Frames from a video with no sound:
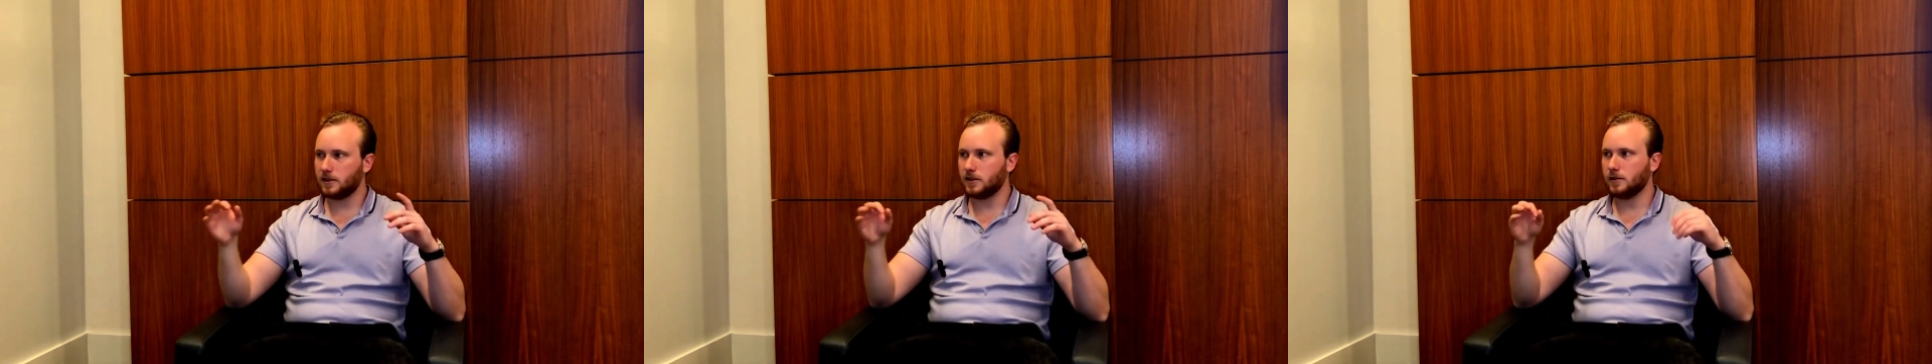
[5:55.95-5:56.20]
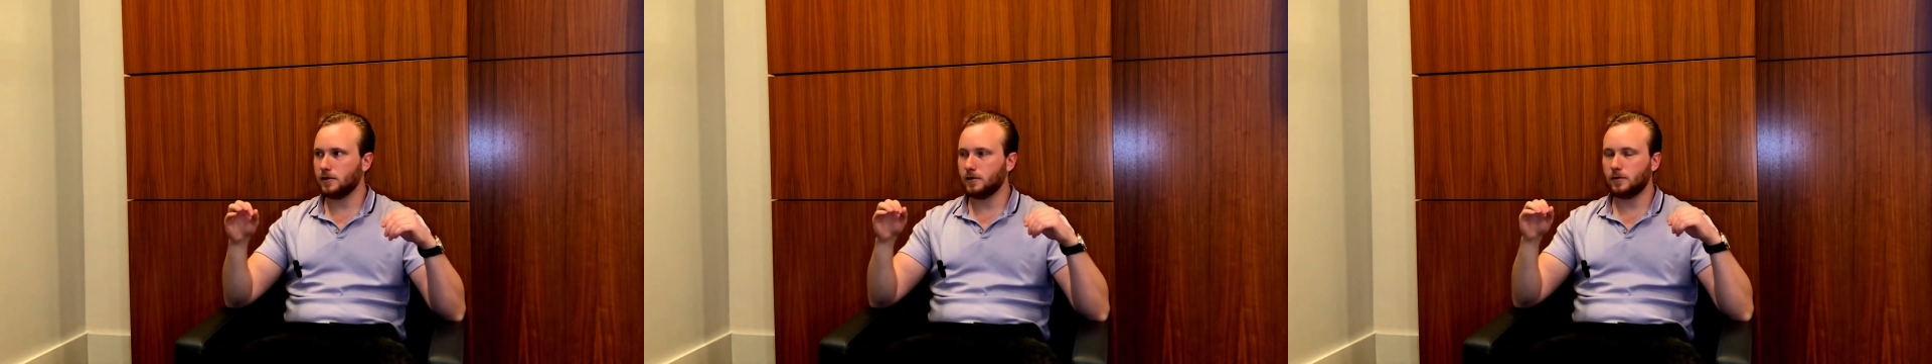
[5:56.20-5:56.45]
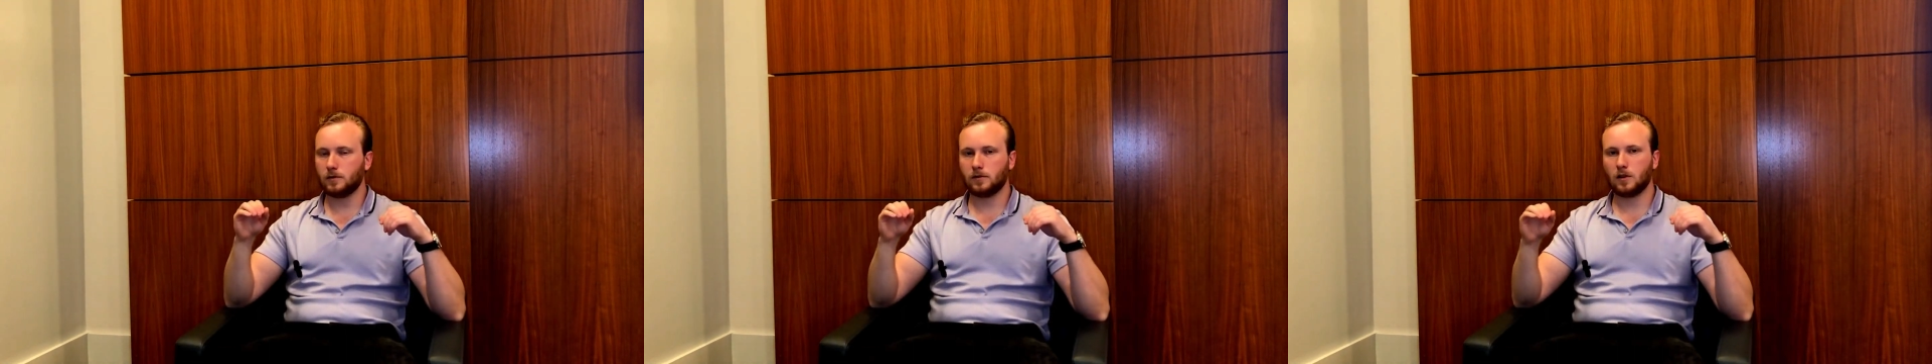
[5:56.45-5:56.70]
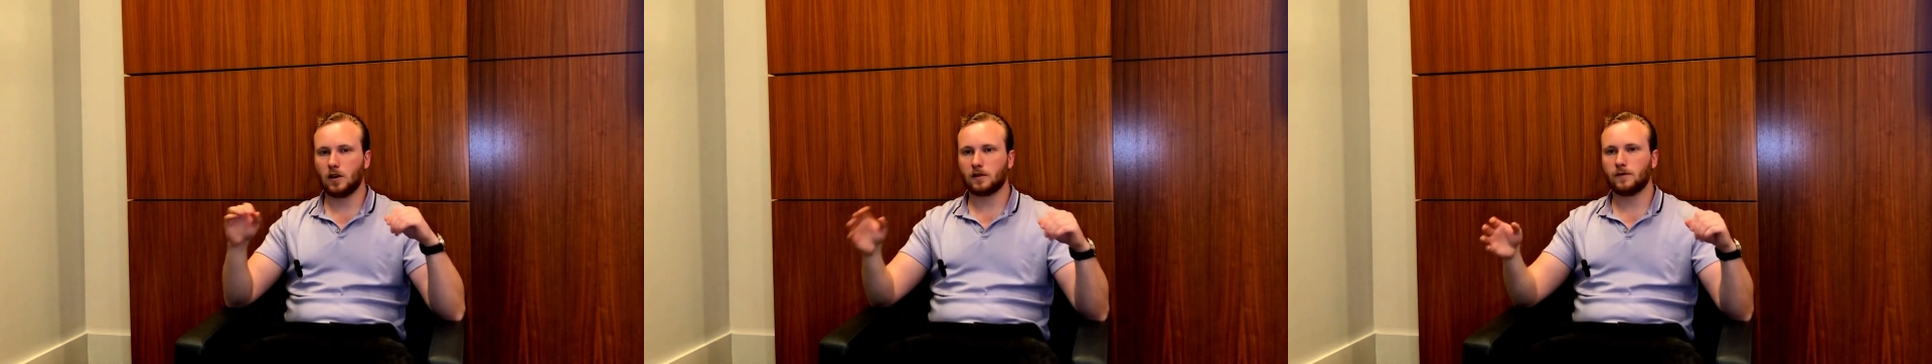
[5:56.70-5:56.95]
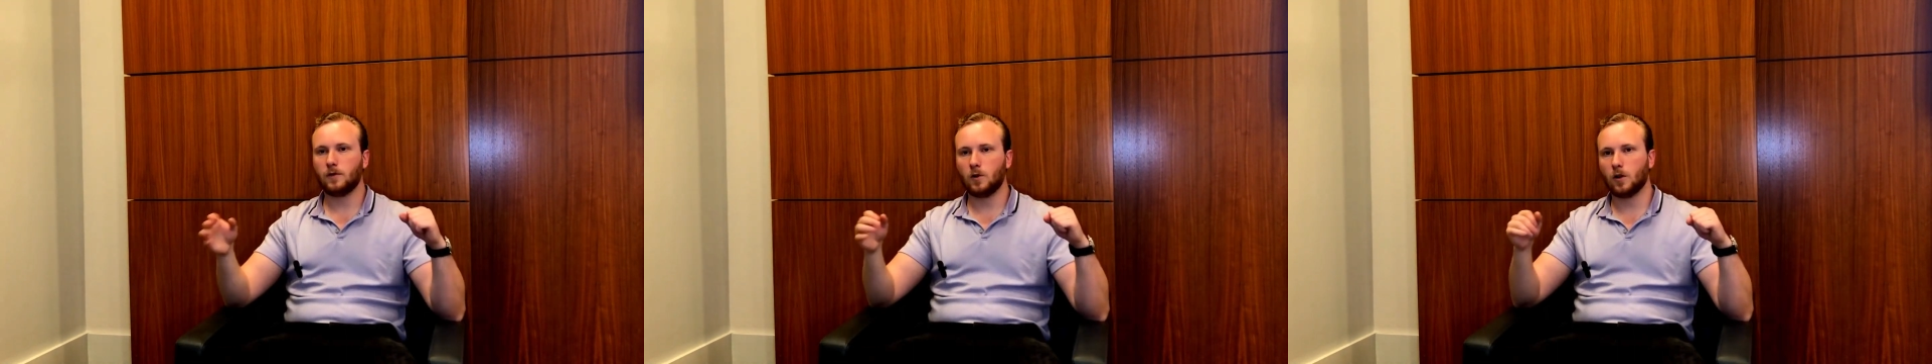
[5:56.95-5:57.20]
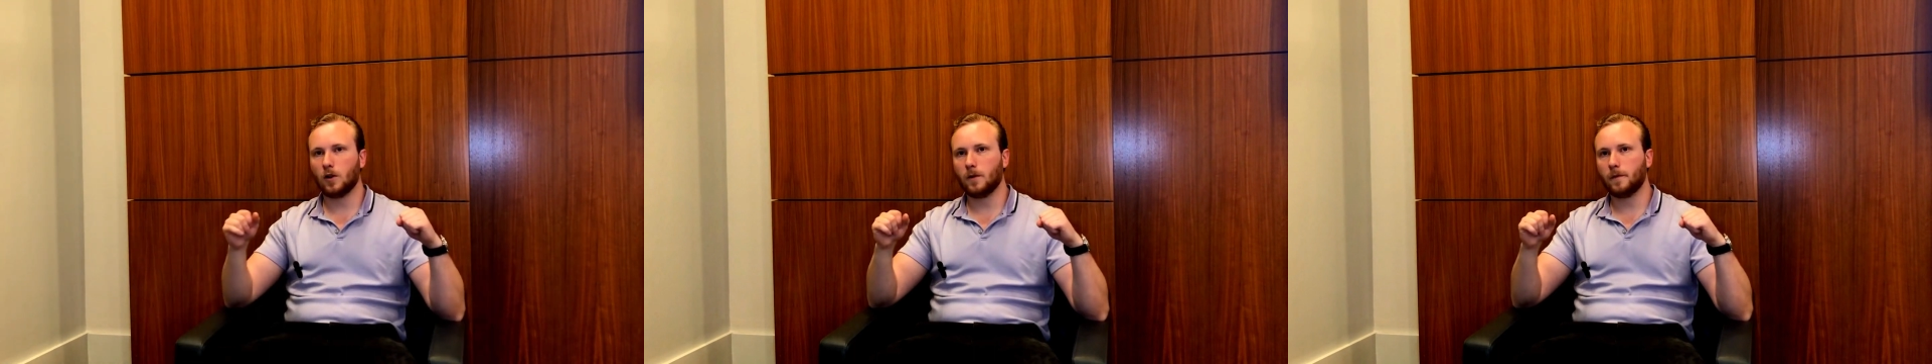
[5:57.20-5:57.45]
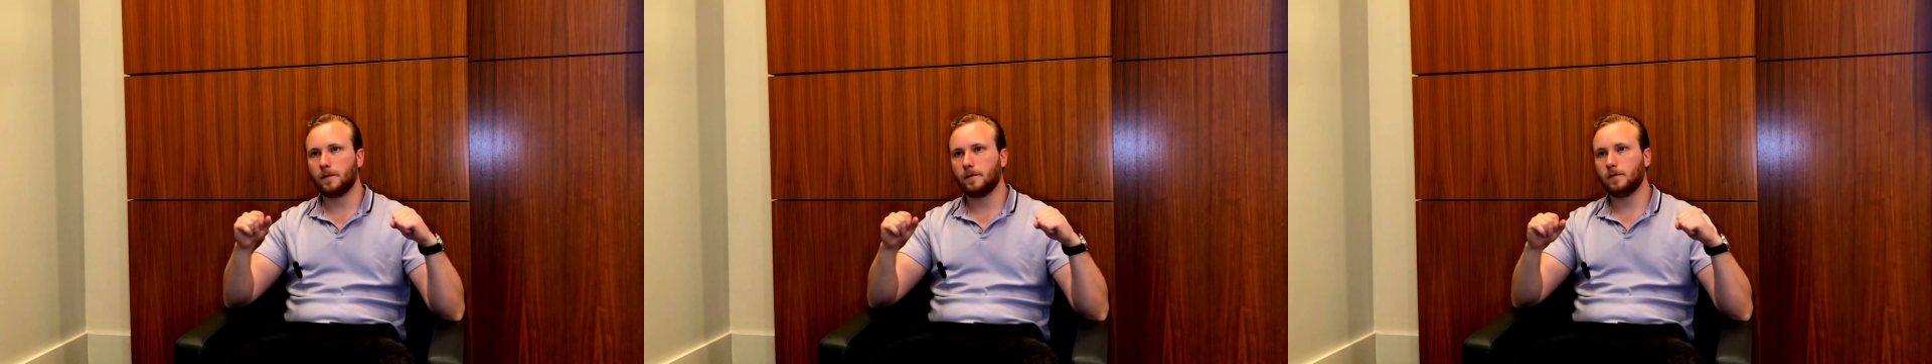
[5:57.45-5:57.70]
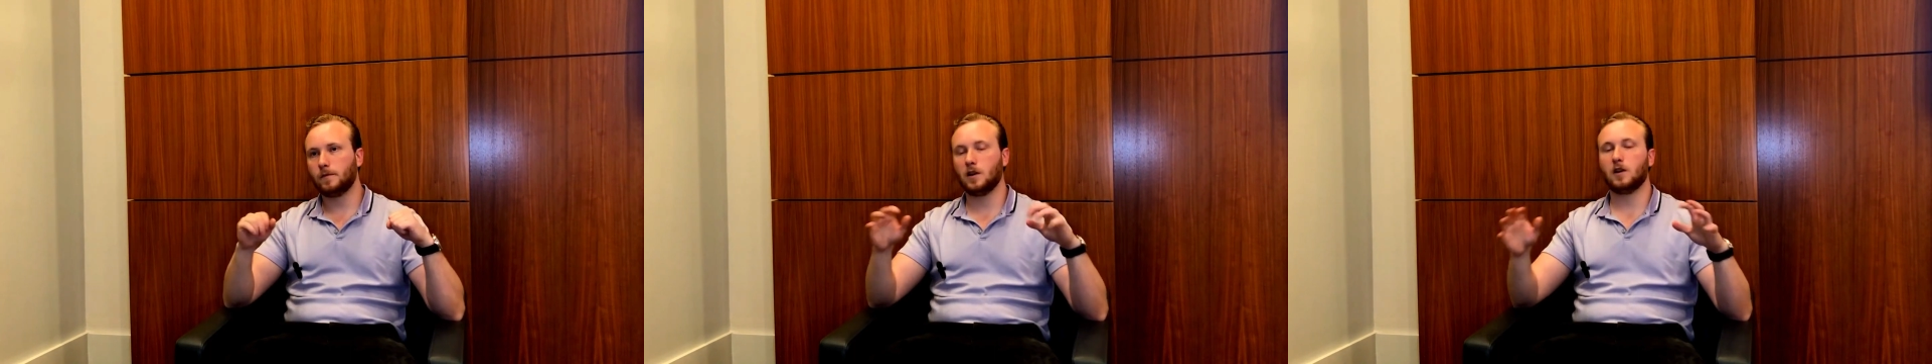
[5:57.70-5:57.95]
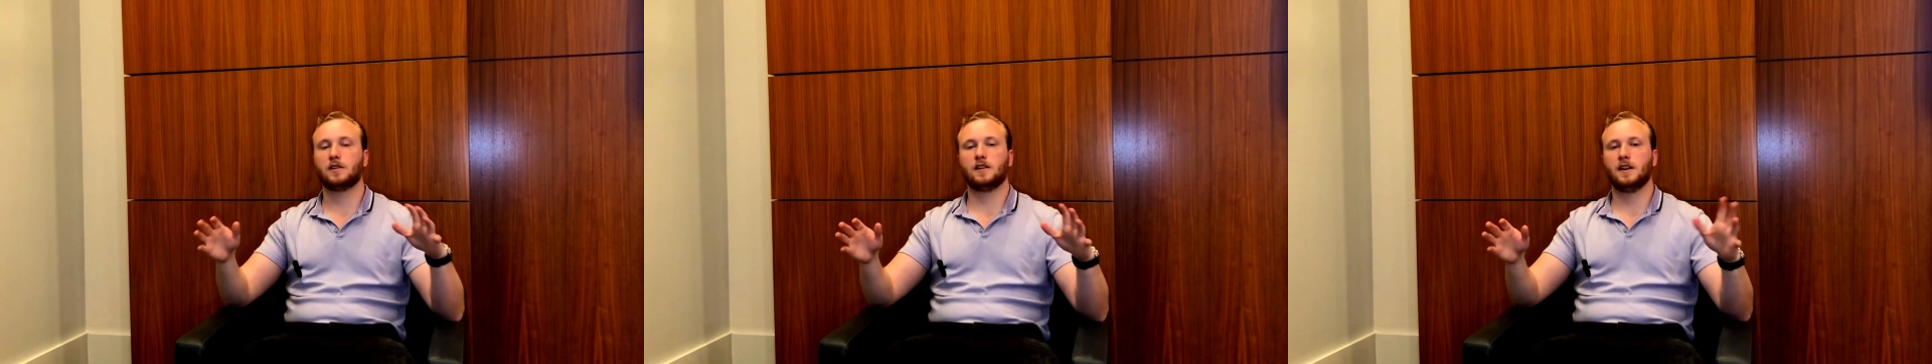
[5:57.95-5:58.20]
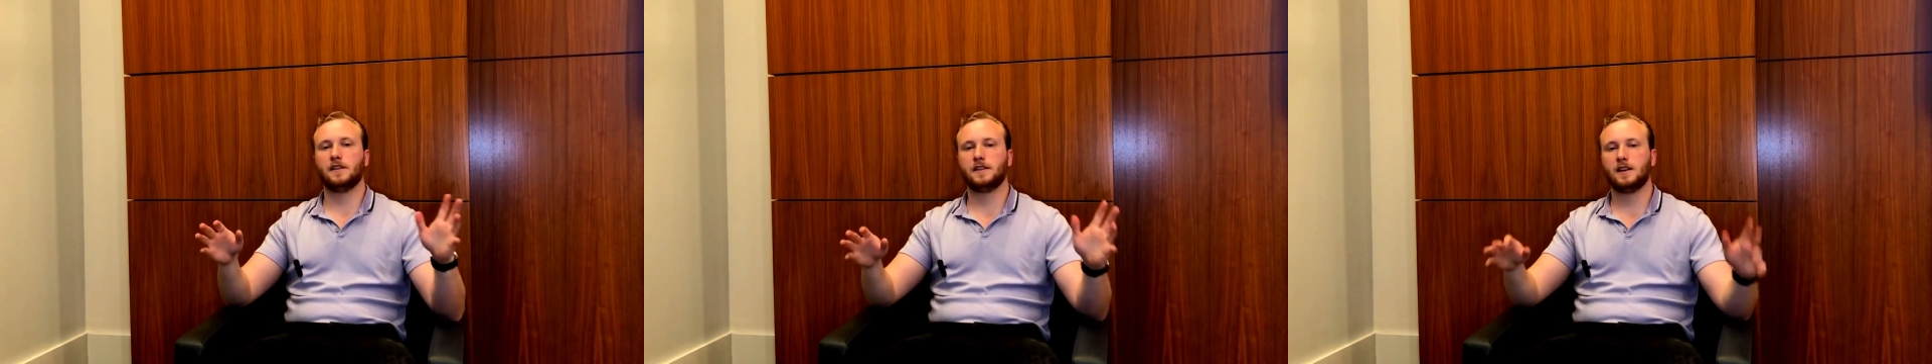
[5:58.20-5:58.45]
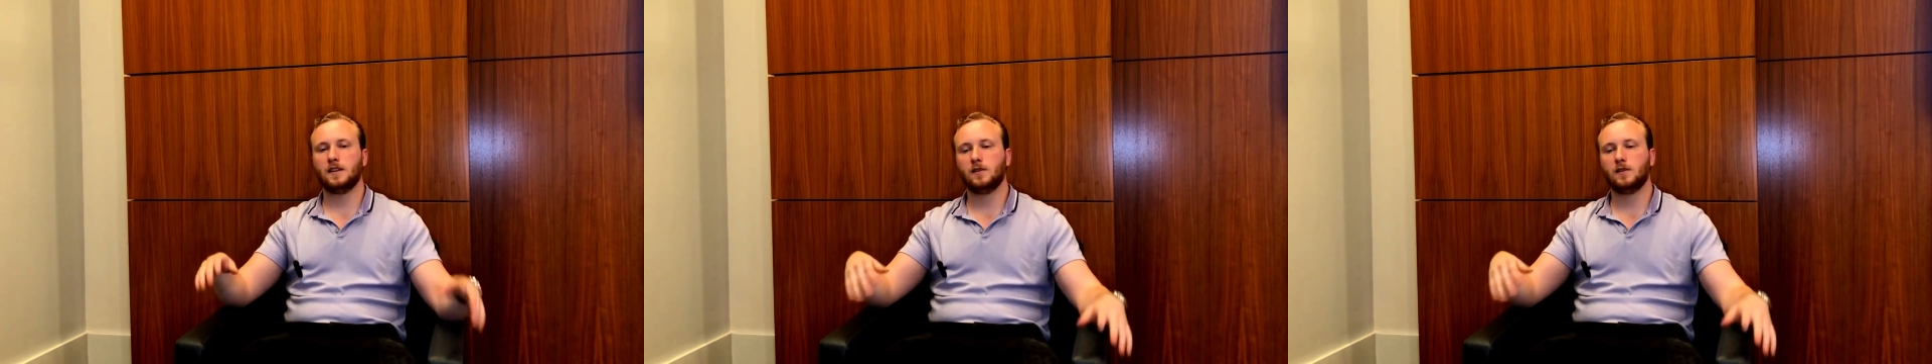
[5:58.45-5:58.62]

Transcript: to long form blog content,